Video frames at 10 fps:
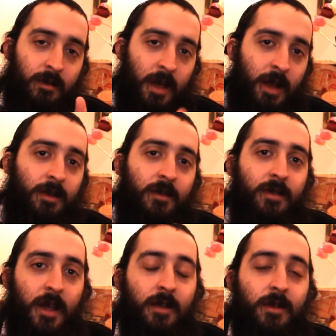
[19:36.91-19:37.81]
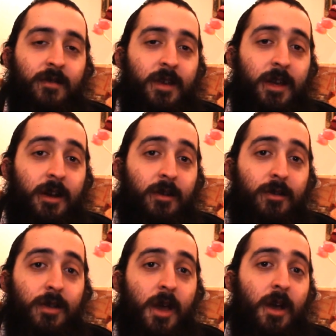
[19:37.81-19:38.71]
tens and tens of
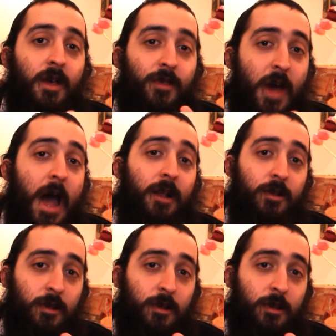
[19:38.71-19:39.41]
years that